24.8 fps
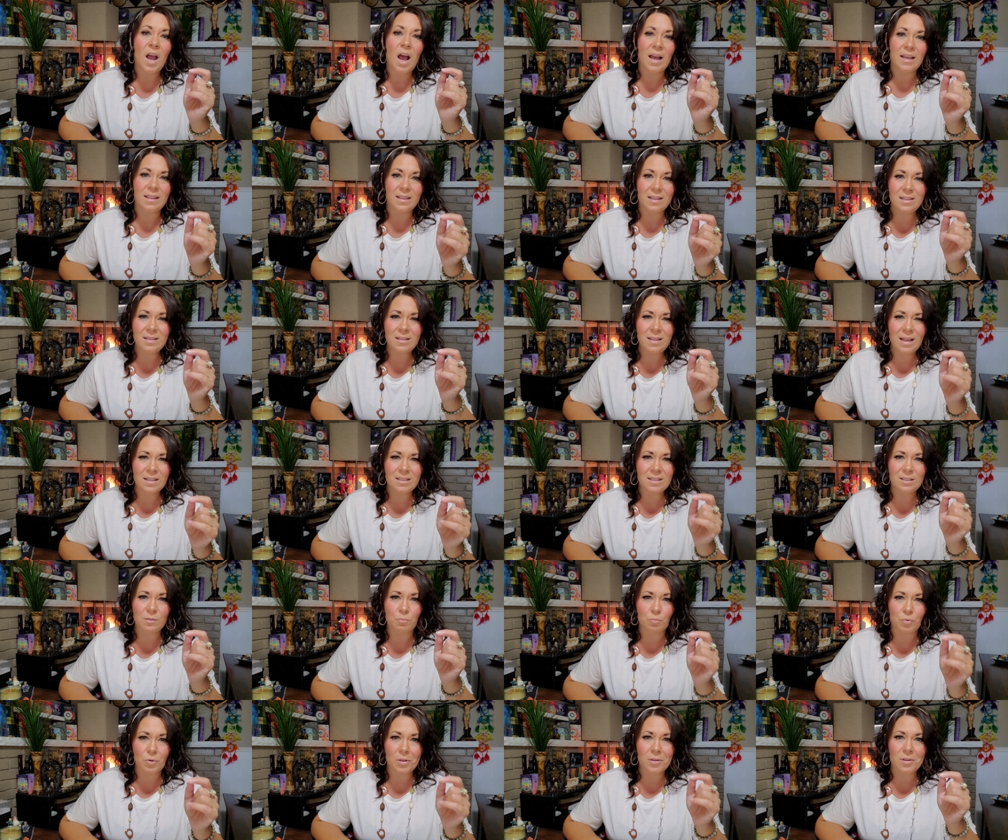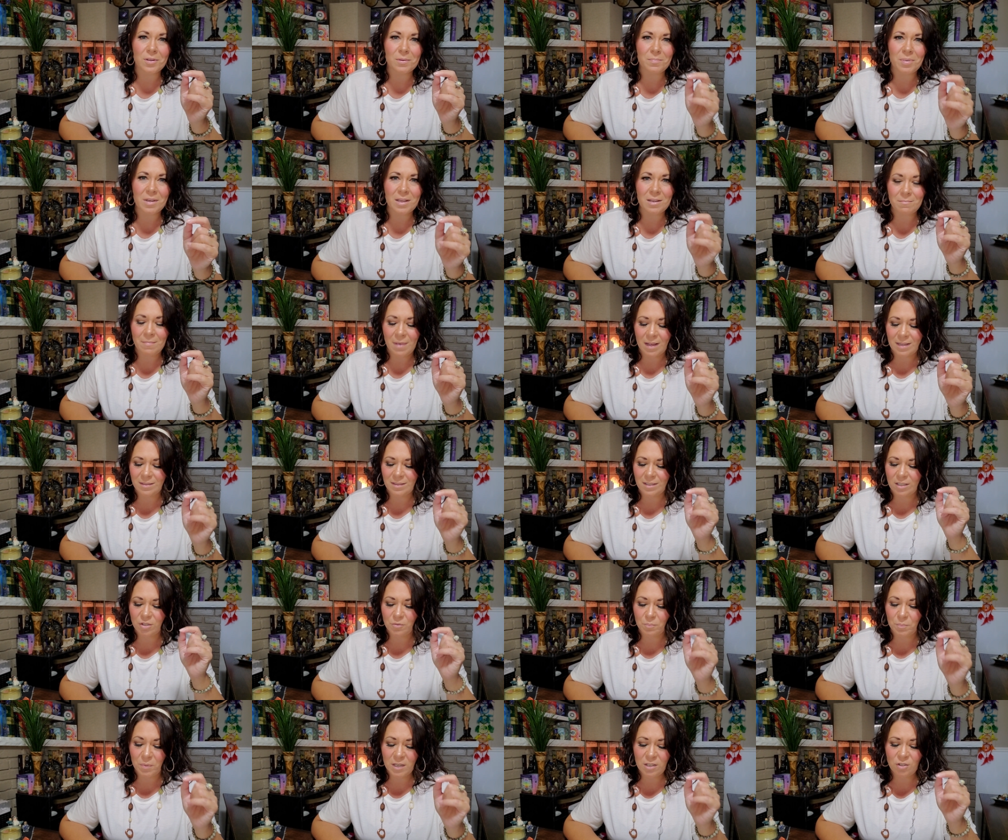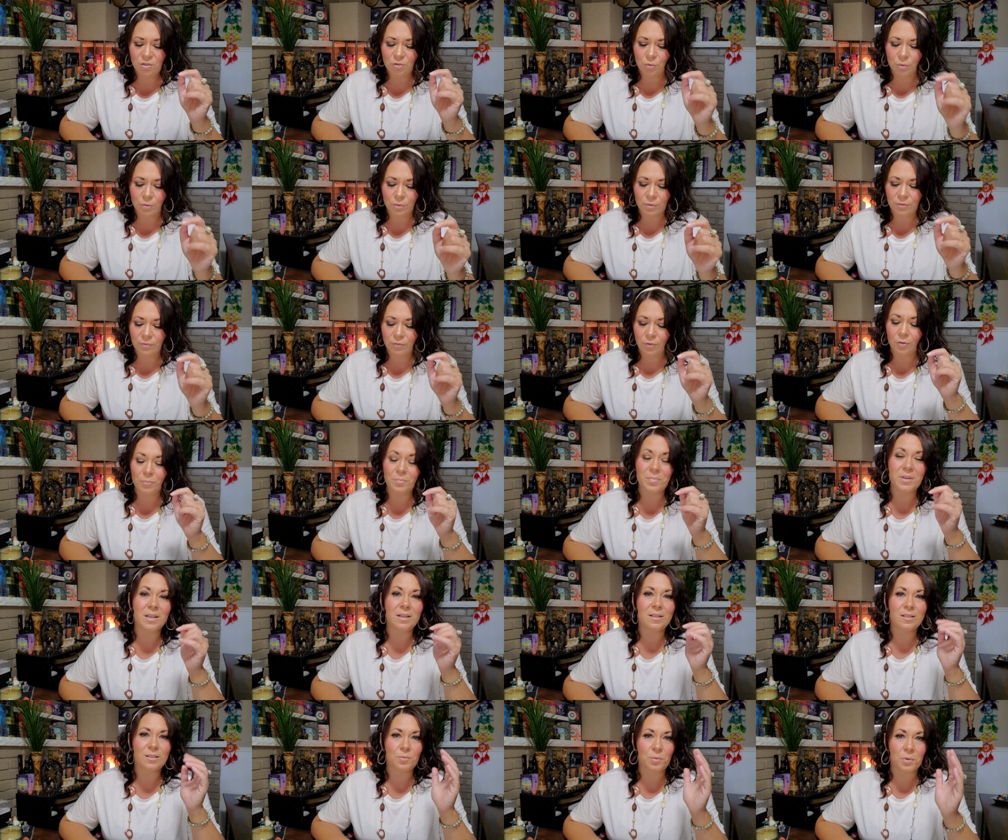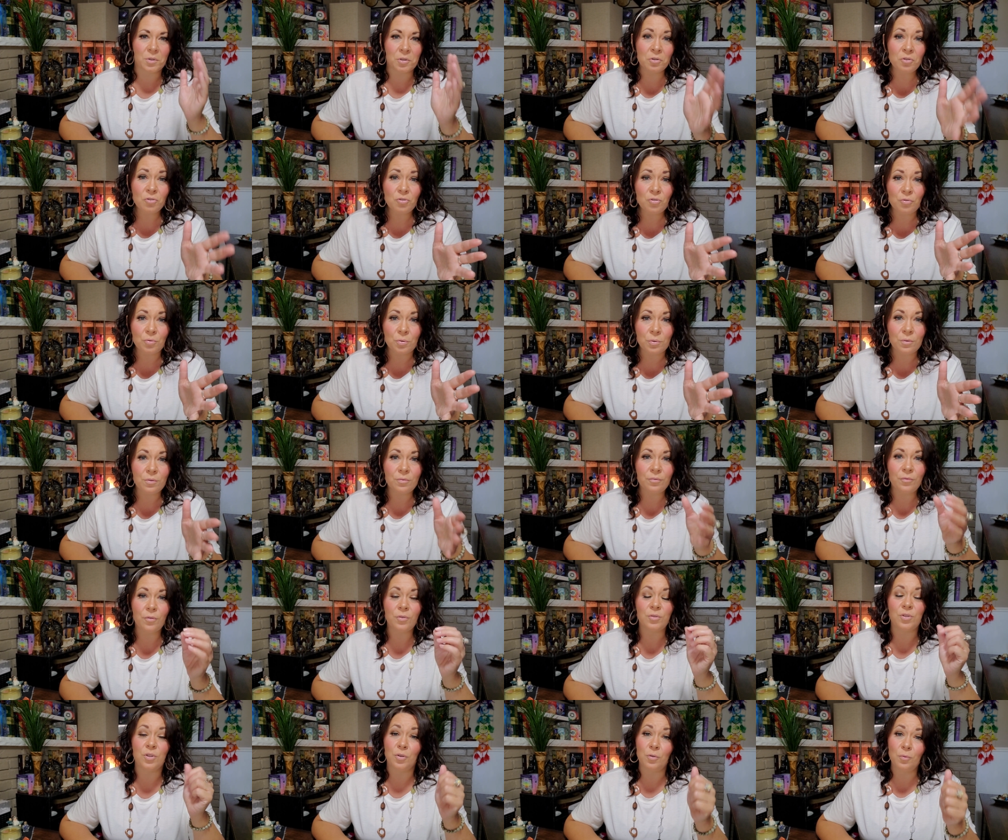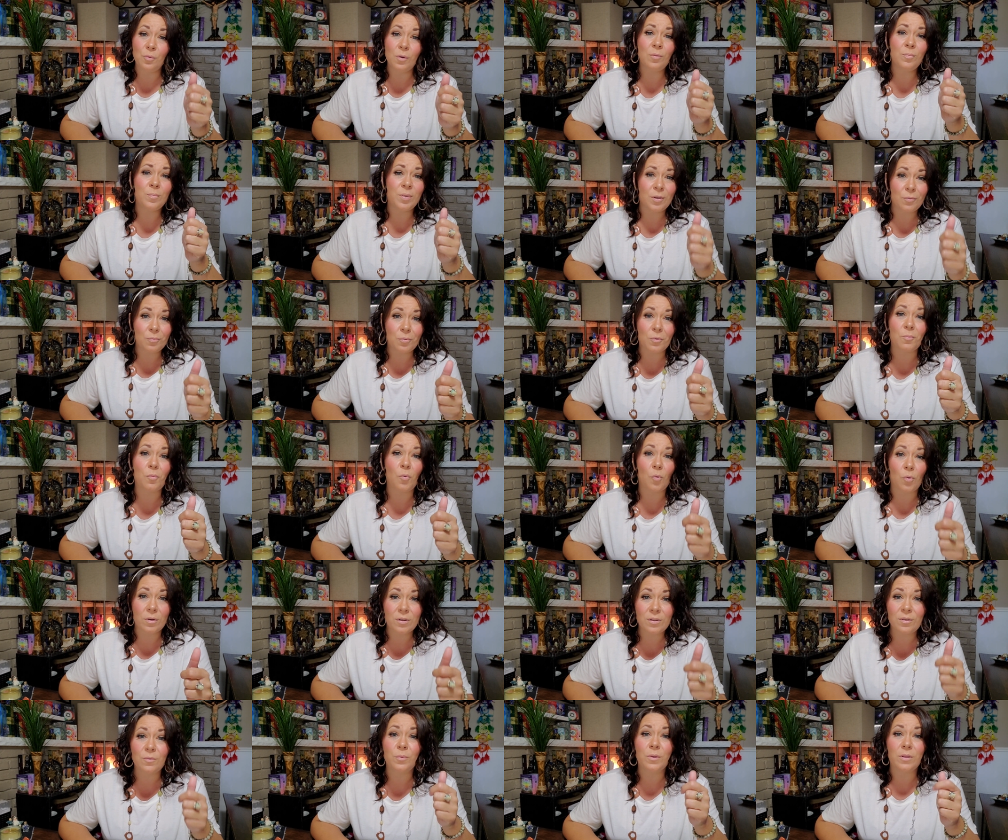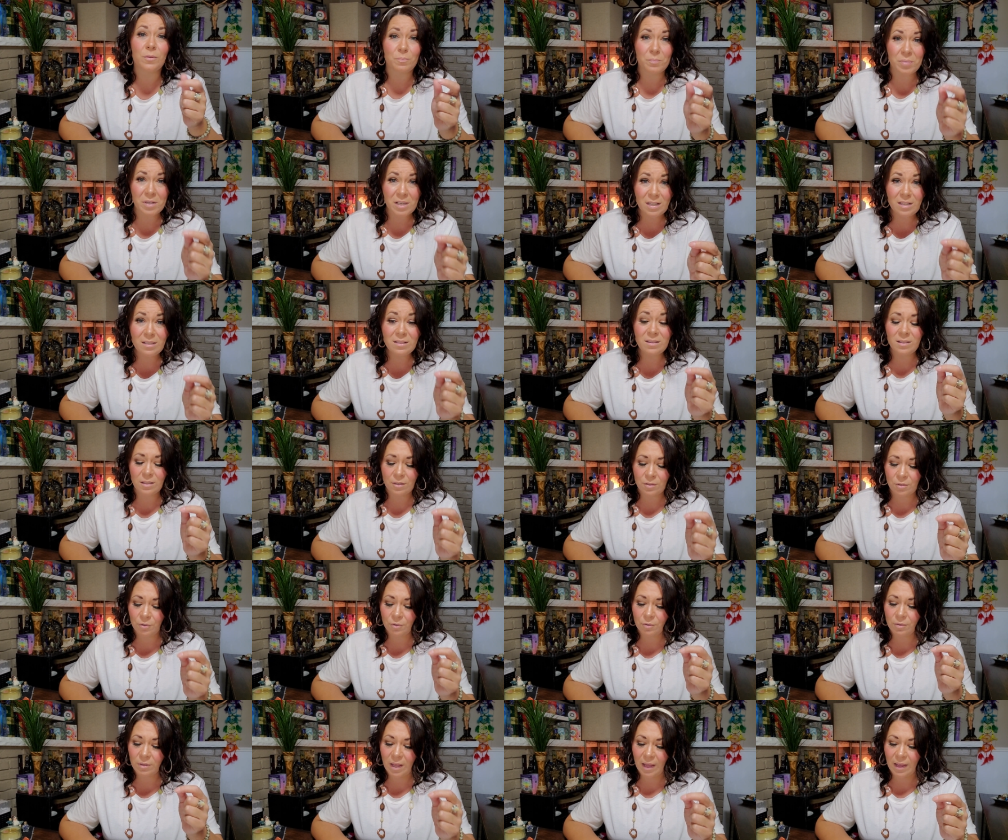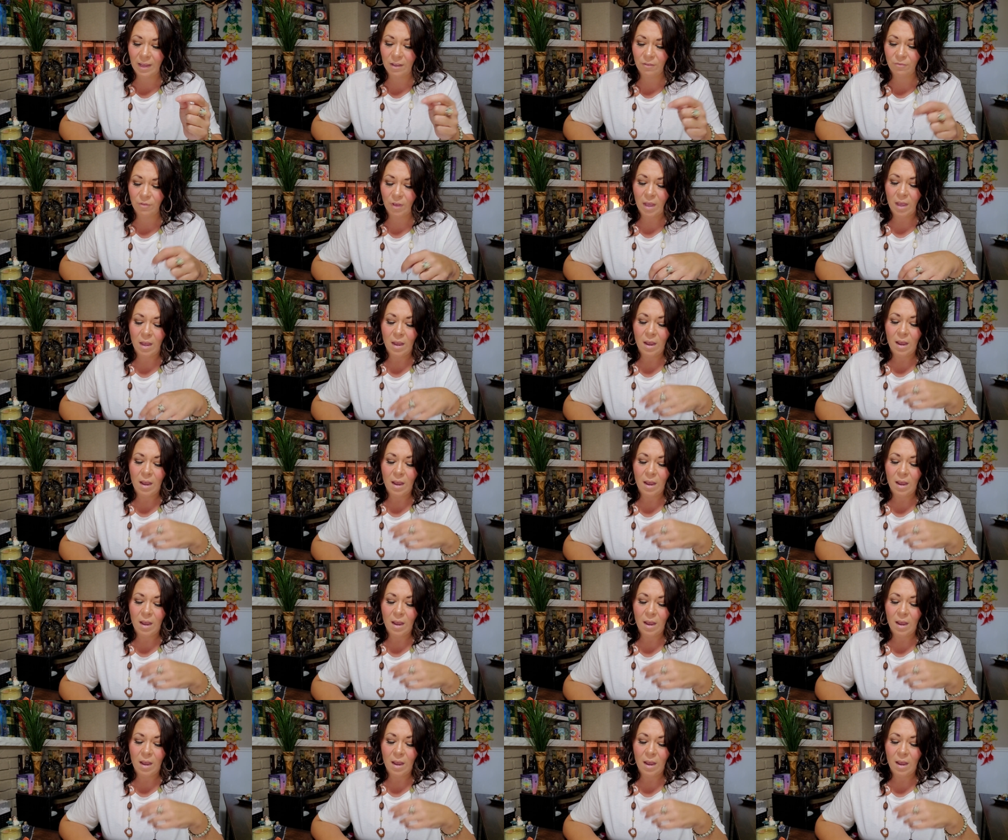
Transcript: I think that's a really big message. Be truthful because when you're truthful, you will be rewarded with peace in your life